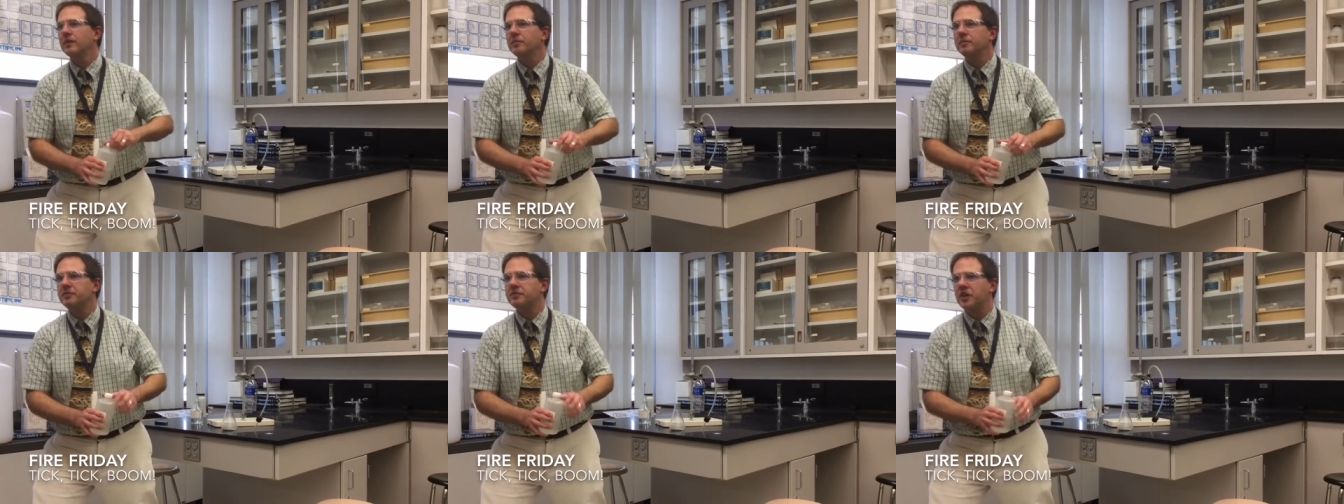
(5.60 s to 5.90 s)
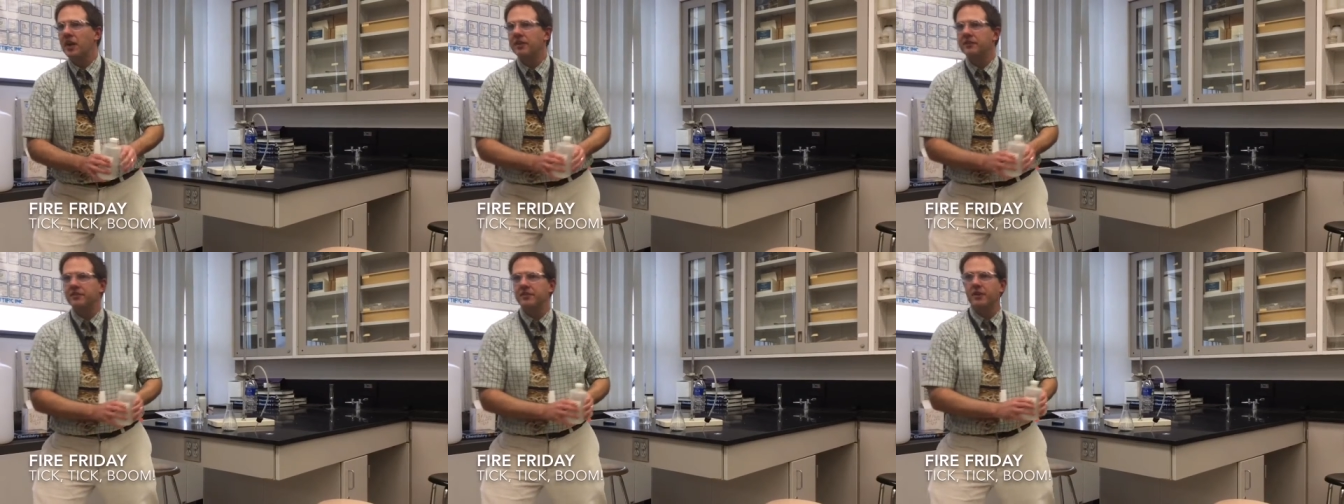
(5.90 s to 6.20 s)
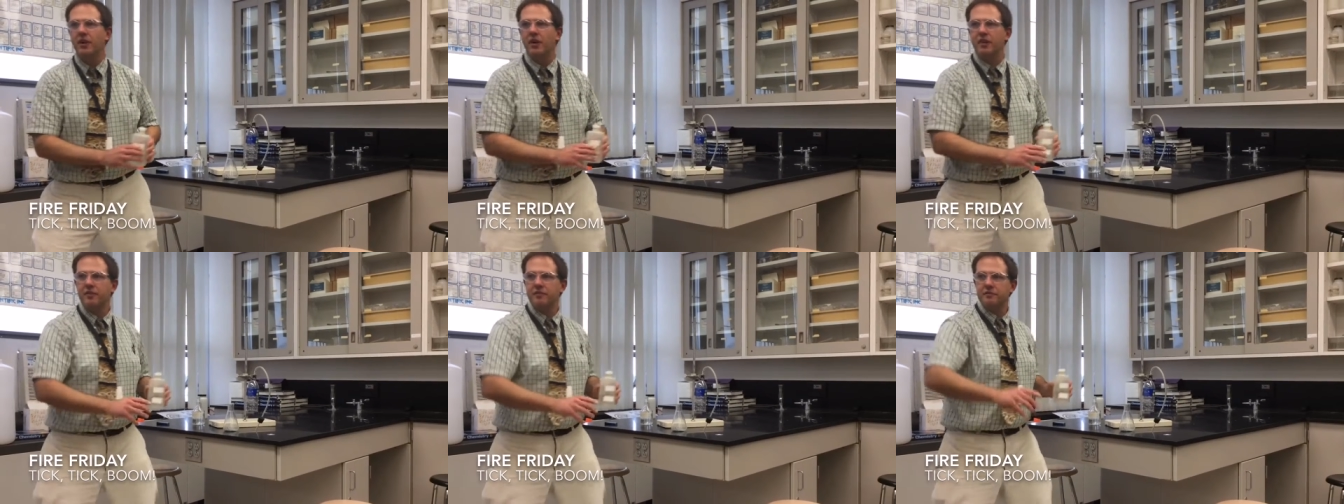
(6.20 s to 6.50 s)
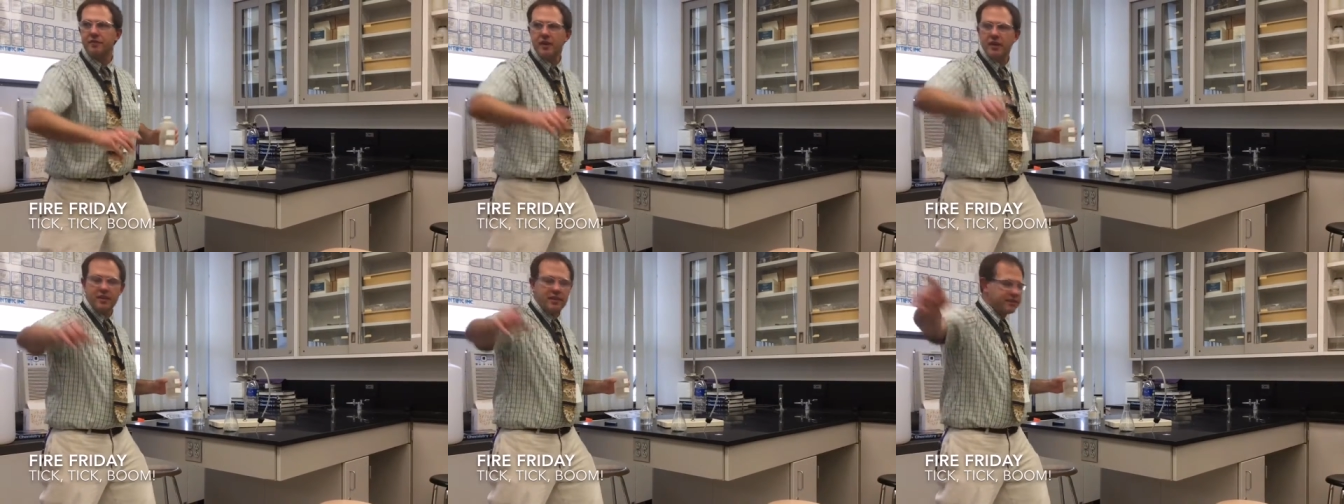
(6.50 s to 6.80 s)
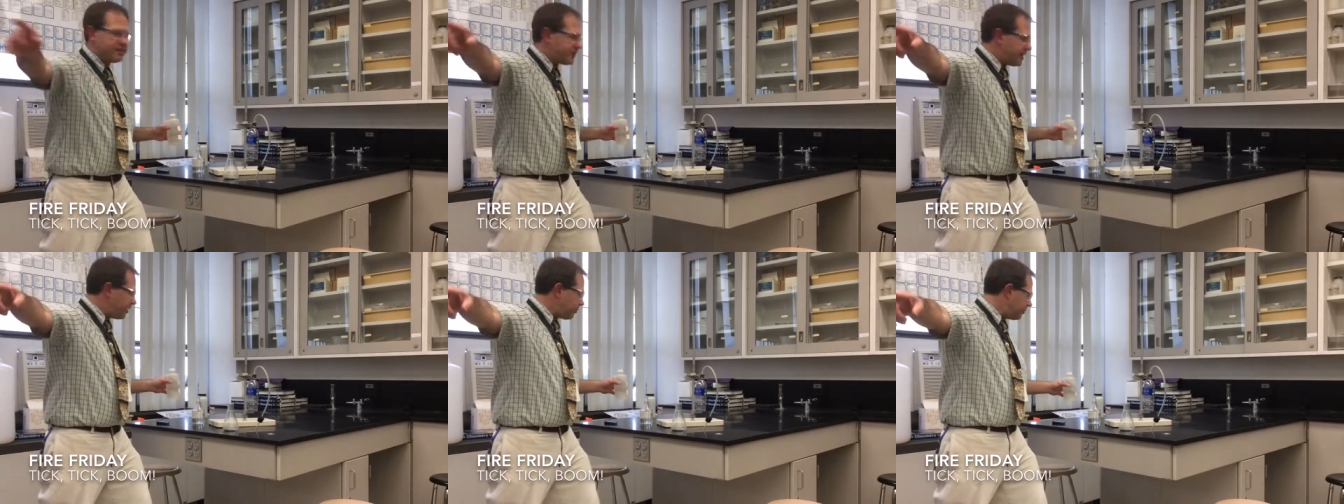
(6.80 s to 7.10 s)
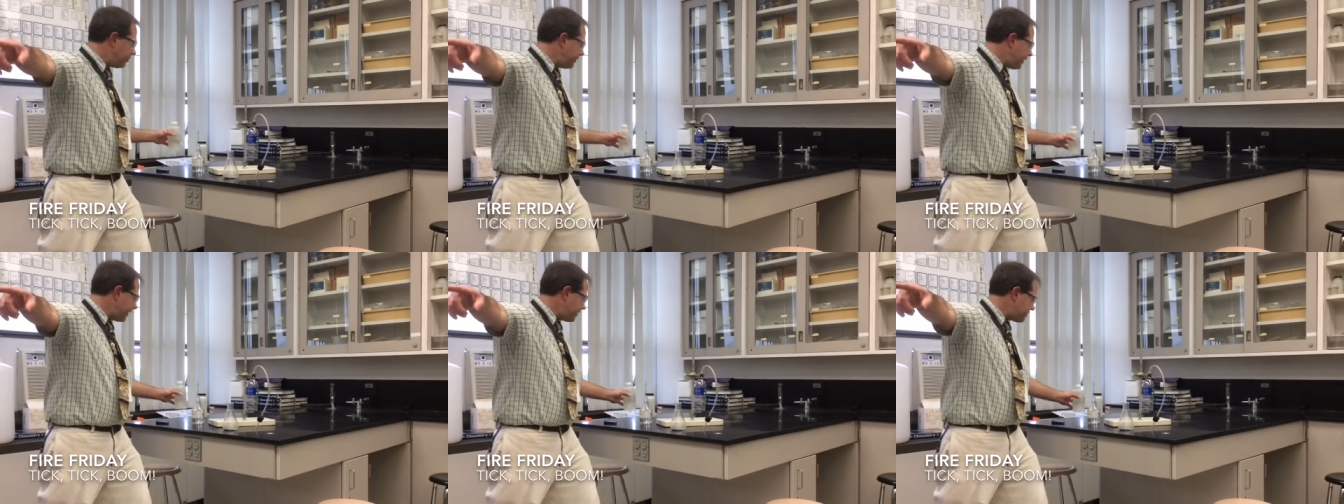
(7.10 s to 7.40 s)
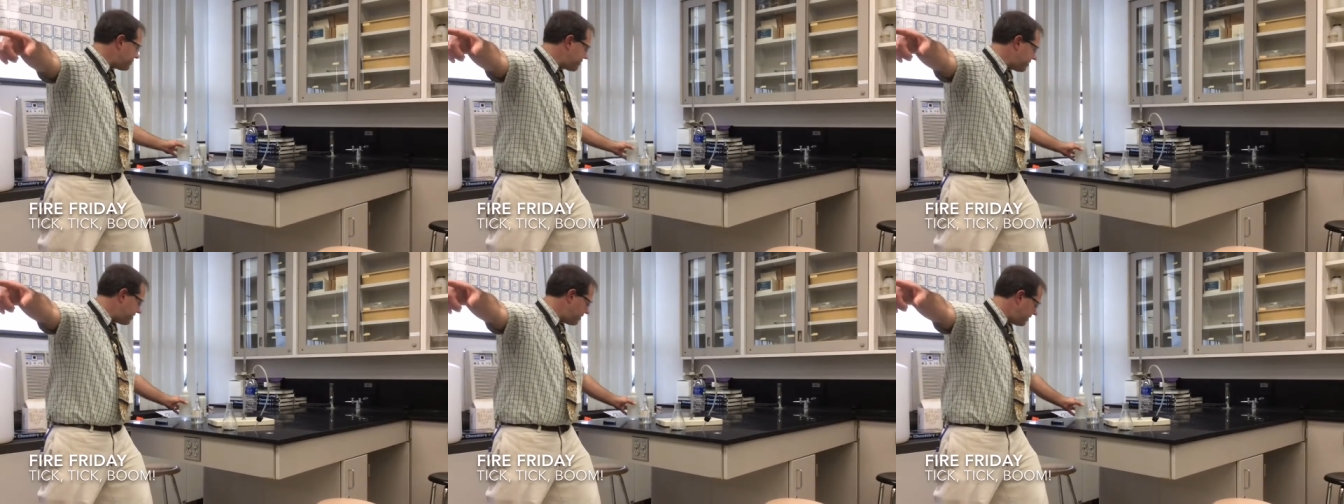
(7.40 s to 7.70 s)
Ms. Johnson, on the front of the table
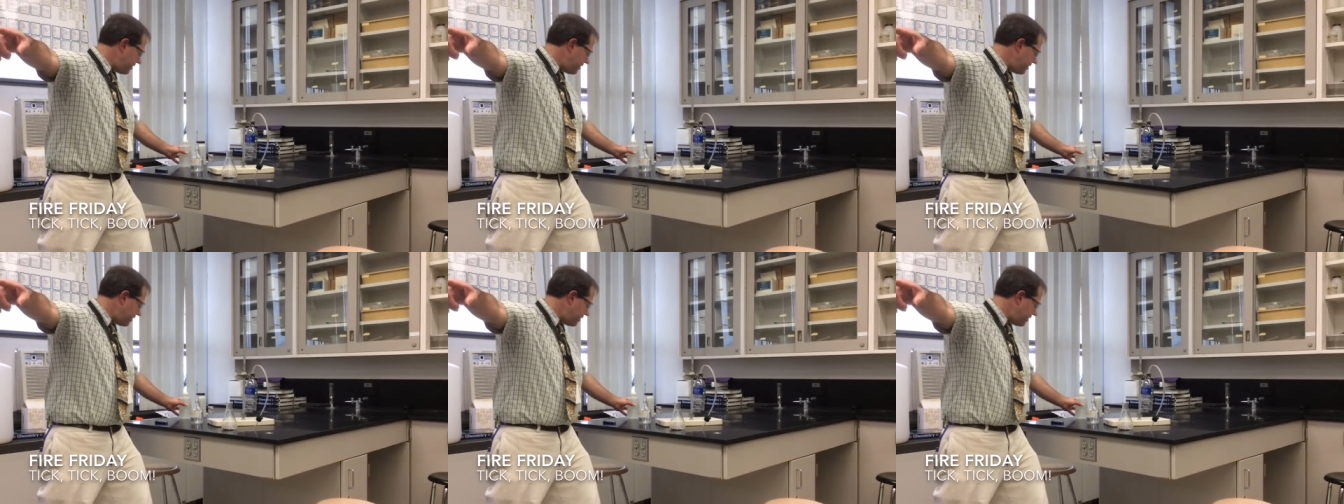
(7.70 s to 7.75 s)
next to